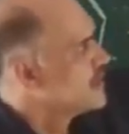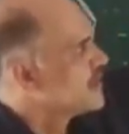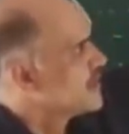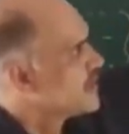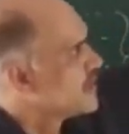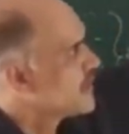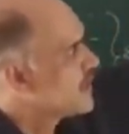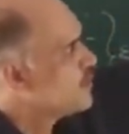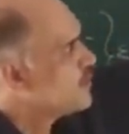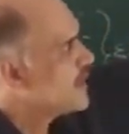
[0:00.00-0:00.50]

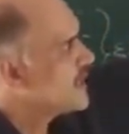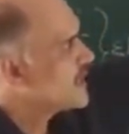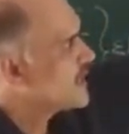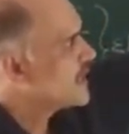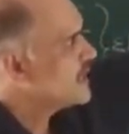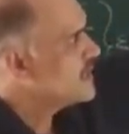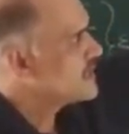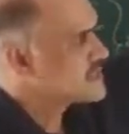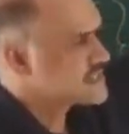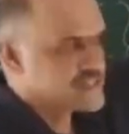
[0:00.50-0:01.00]
Now I
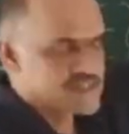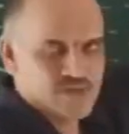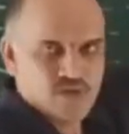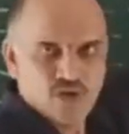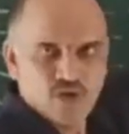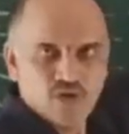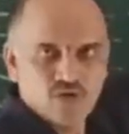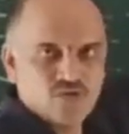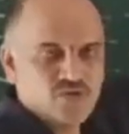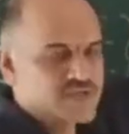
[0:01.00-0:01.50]
can
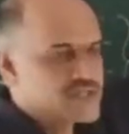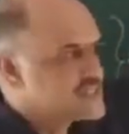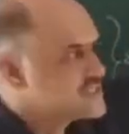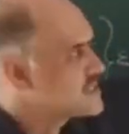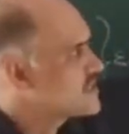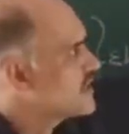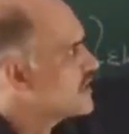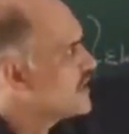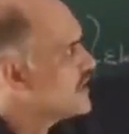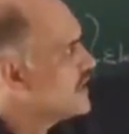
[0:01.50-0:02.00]
resolve
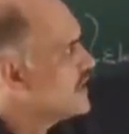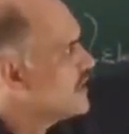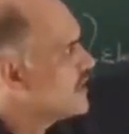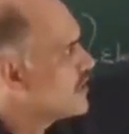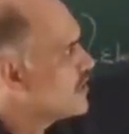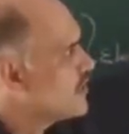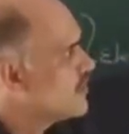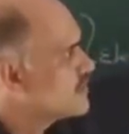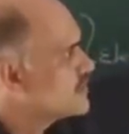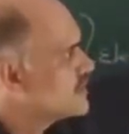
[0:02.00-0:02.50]
this E
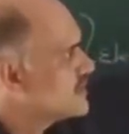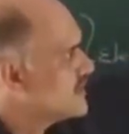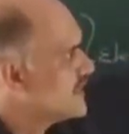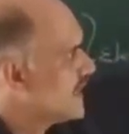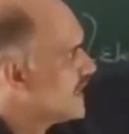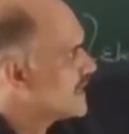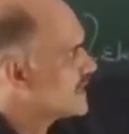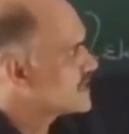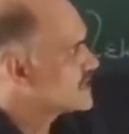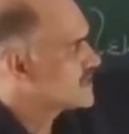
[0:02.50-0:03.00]
along the
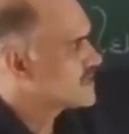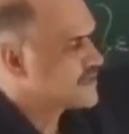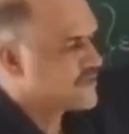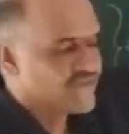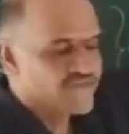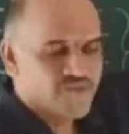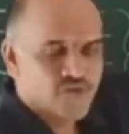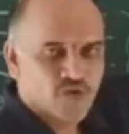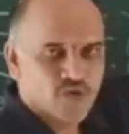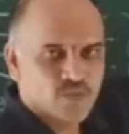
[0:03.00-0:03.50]
direction
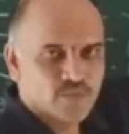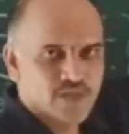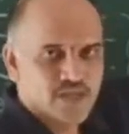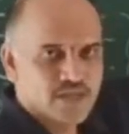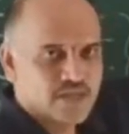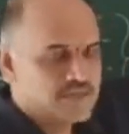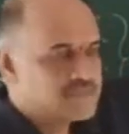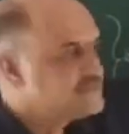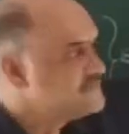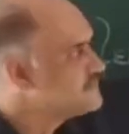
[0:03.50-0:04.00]
of normal
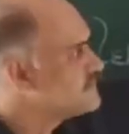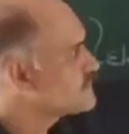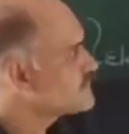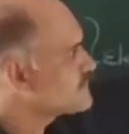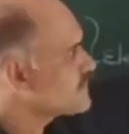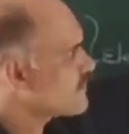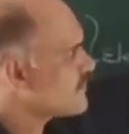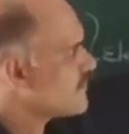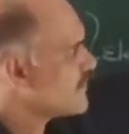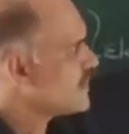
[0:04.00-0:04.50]

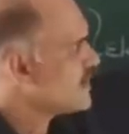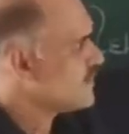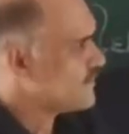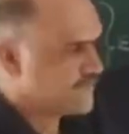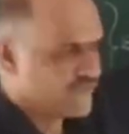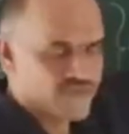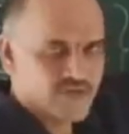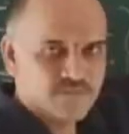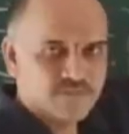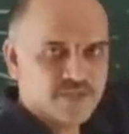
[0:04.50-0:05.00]

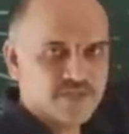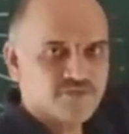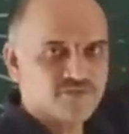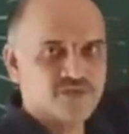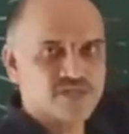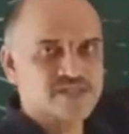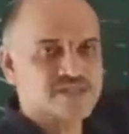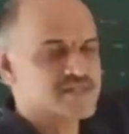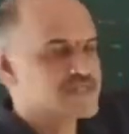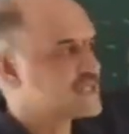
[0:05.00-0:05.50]
from the
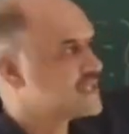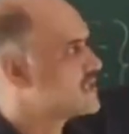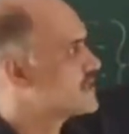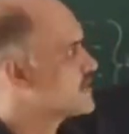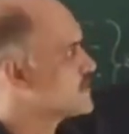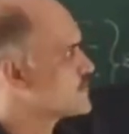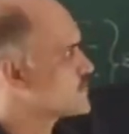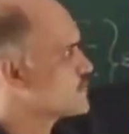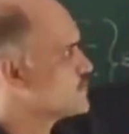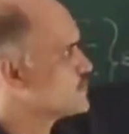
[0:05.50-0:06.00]
first year
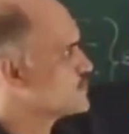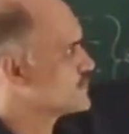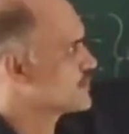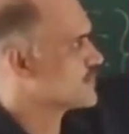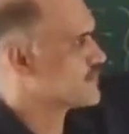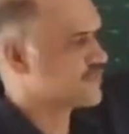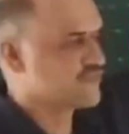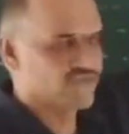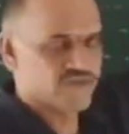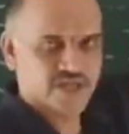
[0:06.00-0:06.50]

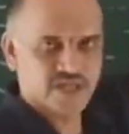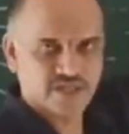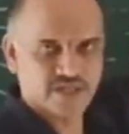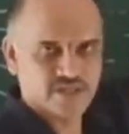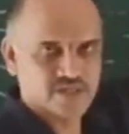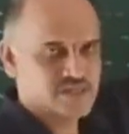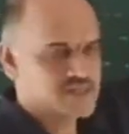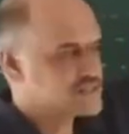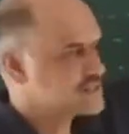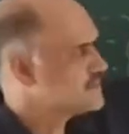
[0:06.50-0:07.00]
resolution of
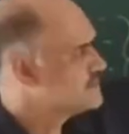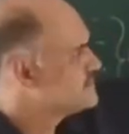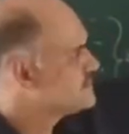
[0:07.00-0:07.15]
vectors.